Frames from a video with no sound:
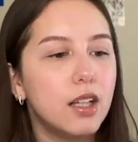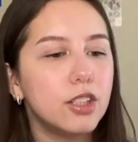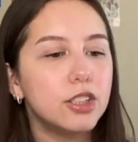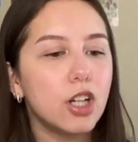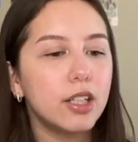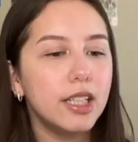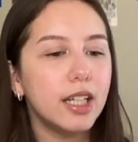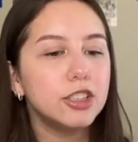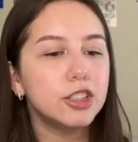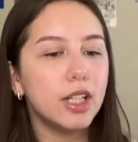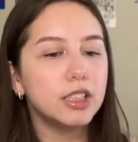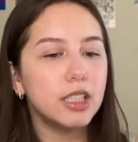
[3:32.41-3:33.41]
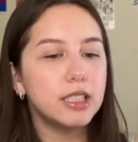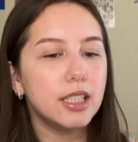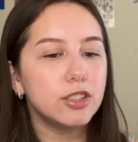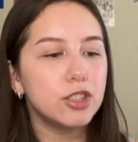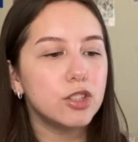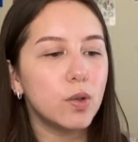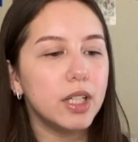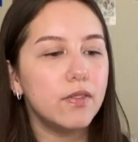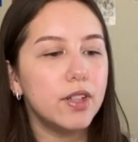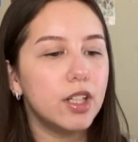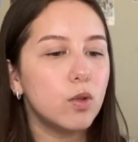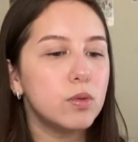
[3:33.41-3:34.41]
The shocking and strangely tender story of a
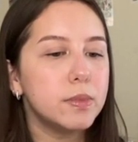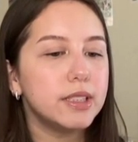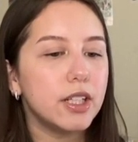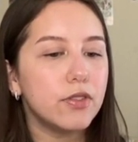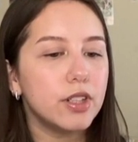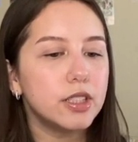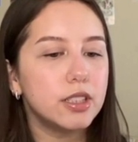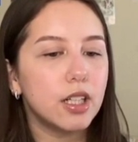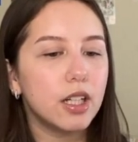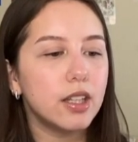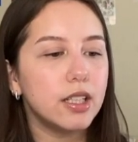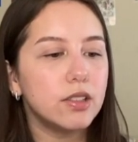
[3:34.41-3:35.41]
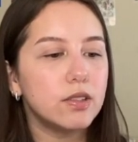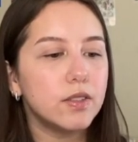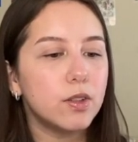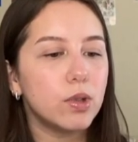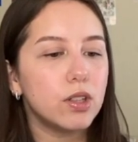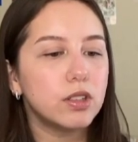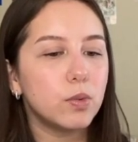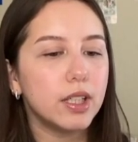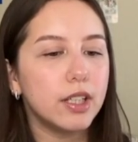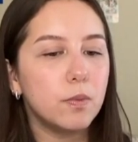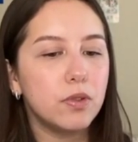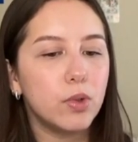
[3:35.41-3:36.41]
young woman's effort to duck the ills of the world with the
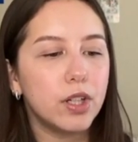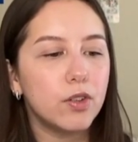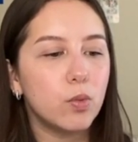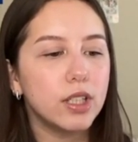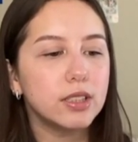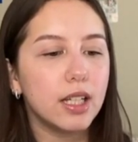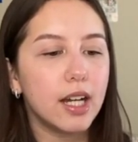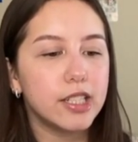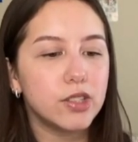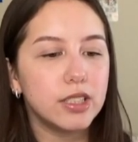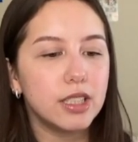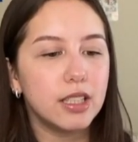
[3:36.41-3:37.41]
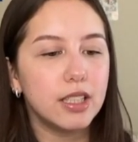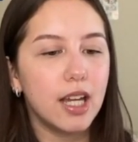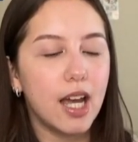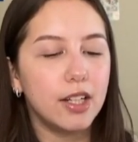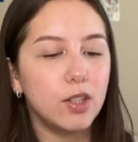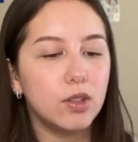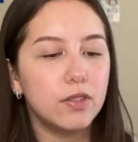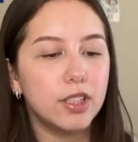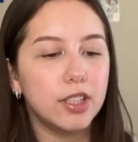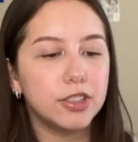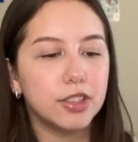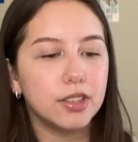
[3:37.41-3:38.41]
help of one of the worst psychiatrists in the Annual of
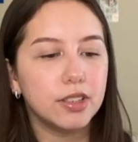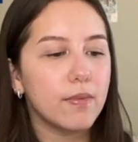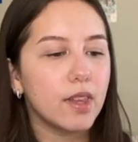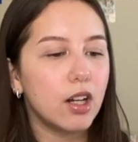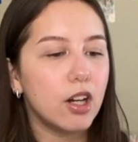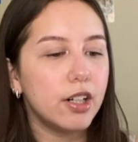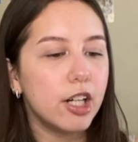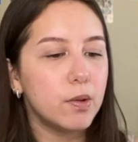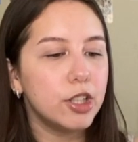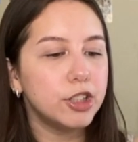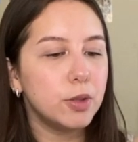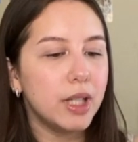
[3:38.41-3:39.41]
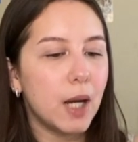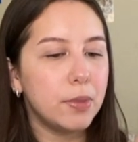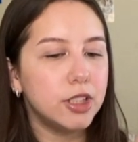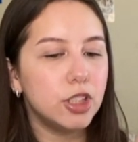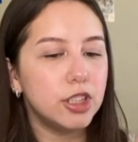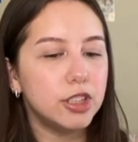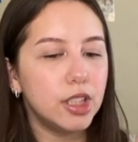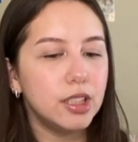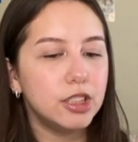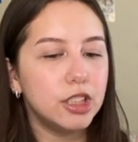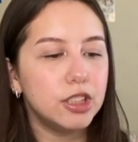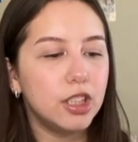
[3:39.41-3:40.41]
Literature. Our narrator should be happy, shouldn't she?
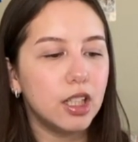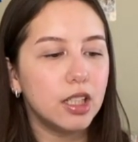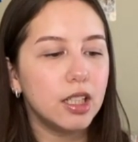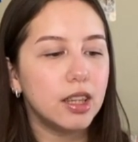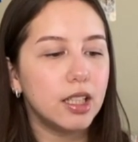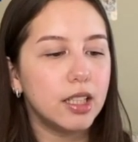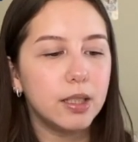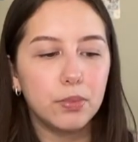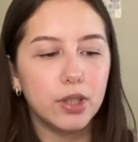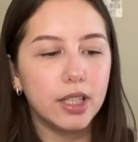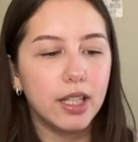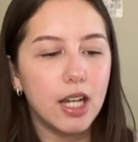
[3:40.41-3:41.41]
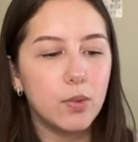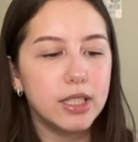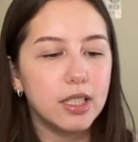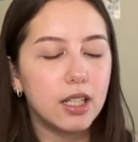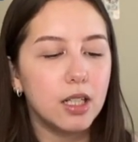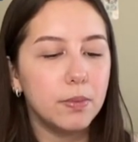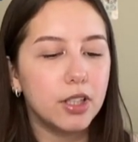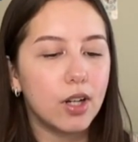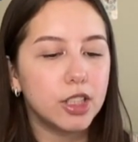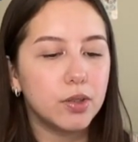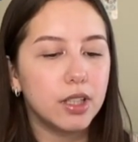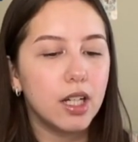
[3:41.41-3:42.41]
She's young, thin, pretty, a recent Columbia
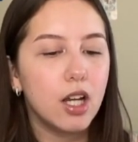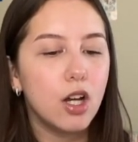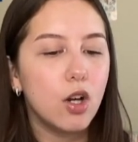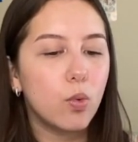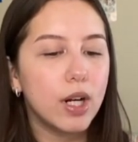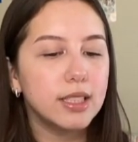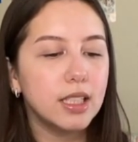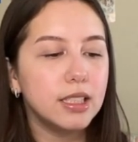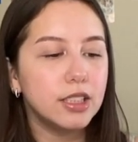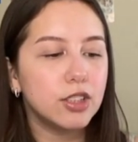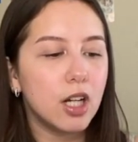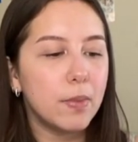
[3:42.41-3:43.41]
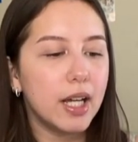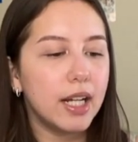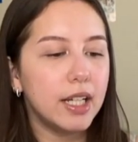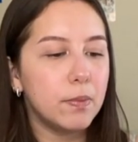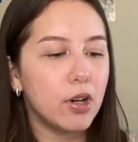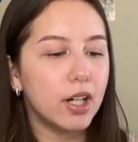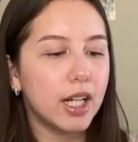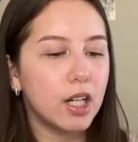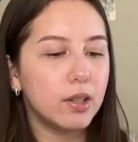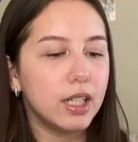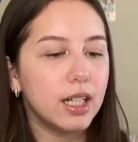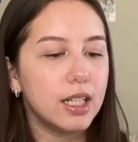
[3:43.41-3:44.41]
graduate, works an easy job at a hip art
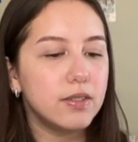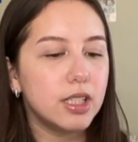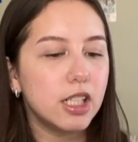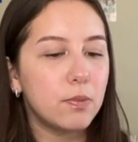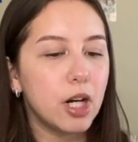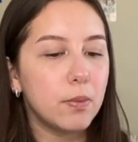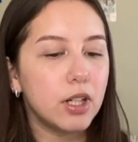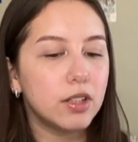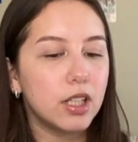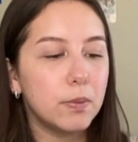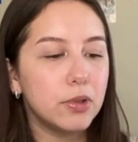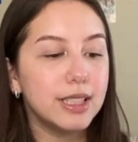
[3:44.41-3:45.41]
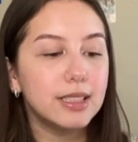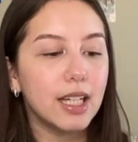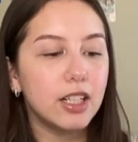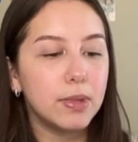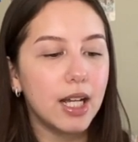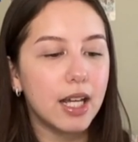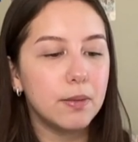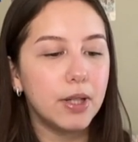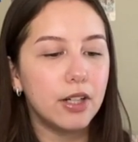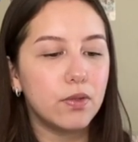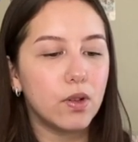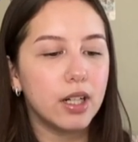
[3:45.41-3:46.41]
gallery, lives in an apartment on the Upper East Side of Manhattan paid
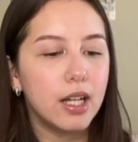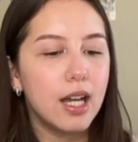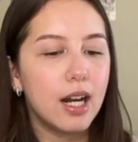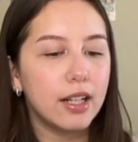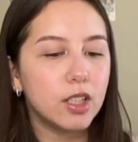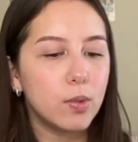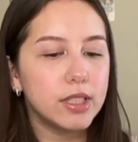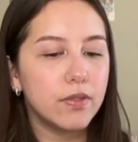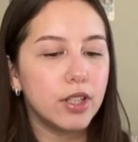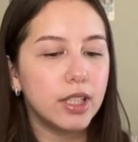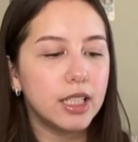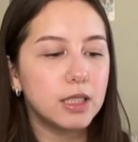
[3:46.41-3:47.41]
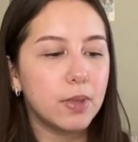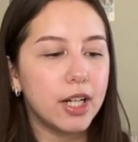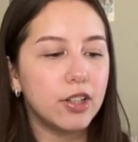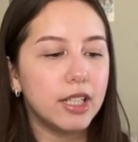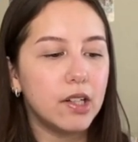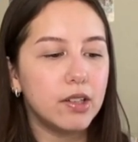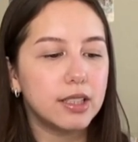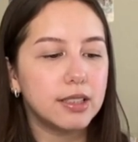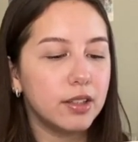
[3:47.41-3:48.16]
for, like the rest of her needs, by her inheritance.